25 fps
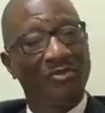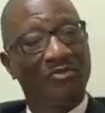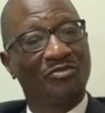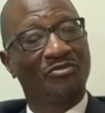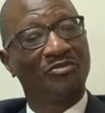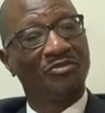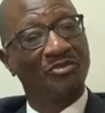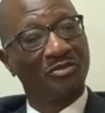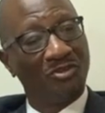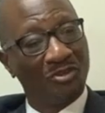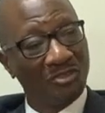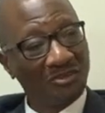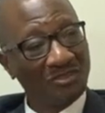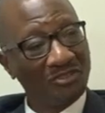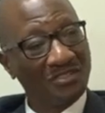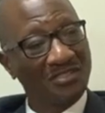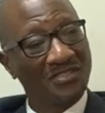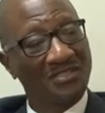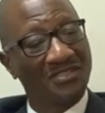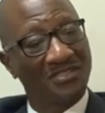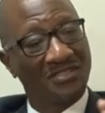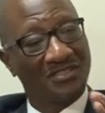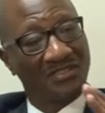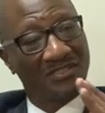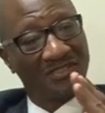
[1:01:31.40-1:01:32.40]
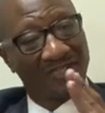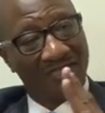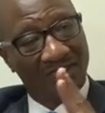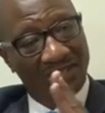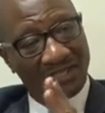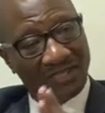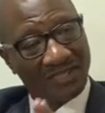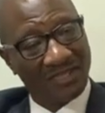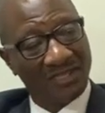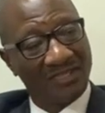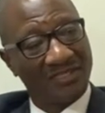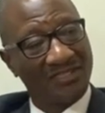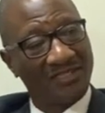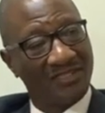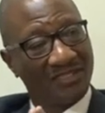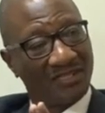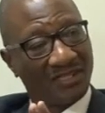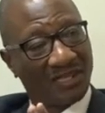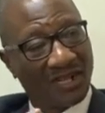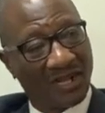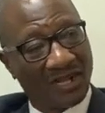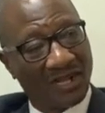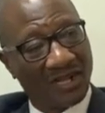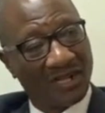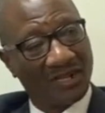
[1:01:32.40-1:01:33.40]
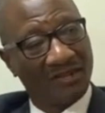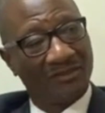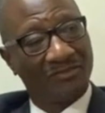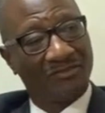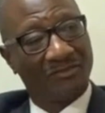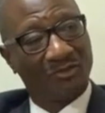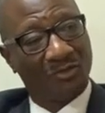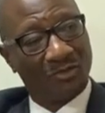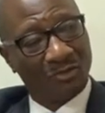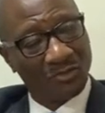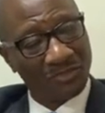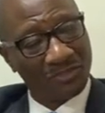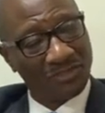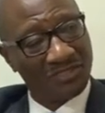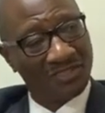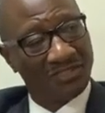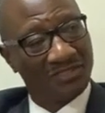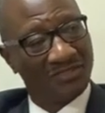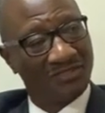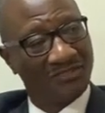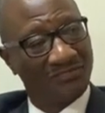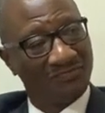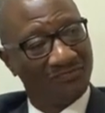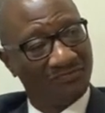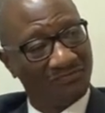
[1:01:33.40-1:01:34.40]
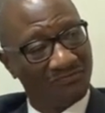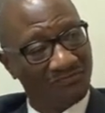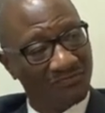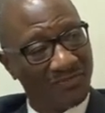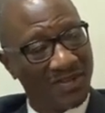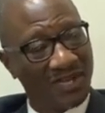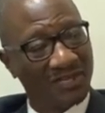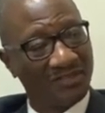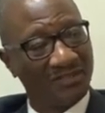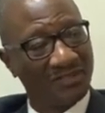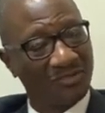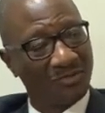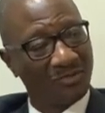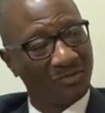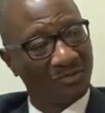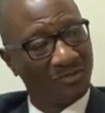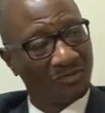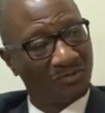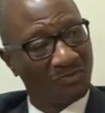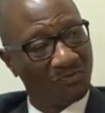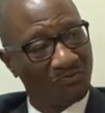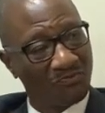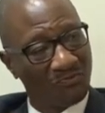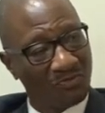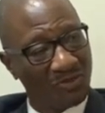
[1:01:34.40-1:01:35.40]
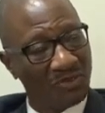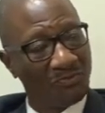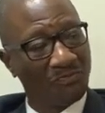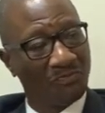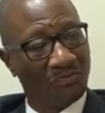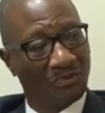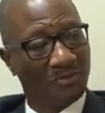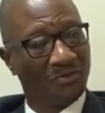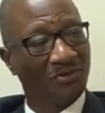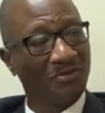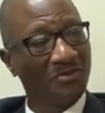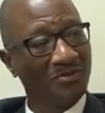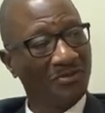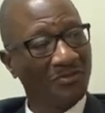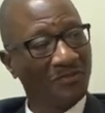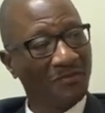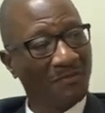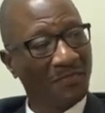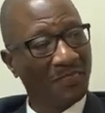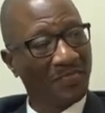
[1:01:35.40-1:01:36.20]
if you don't create a good mass of people